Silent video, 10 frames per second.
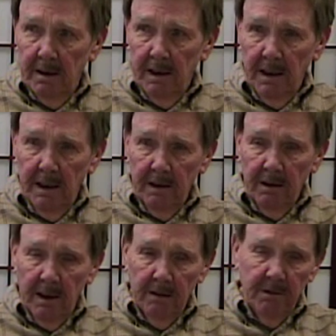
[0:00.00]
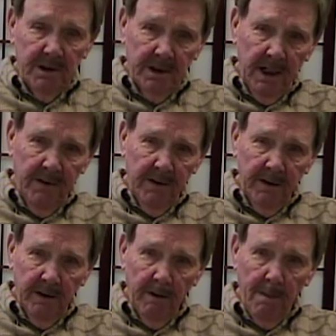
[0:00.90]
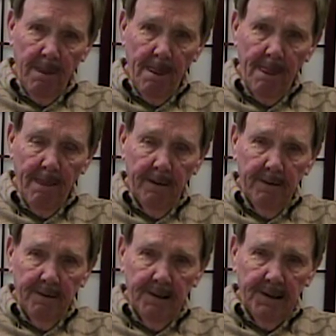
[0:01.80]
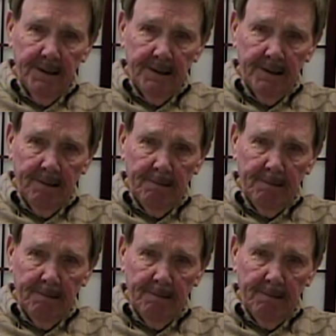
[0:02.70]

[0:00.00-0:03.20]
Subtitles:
And we stayed there, and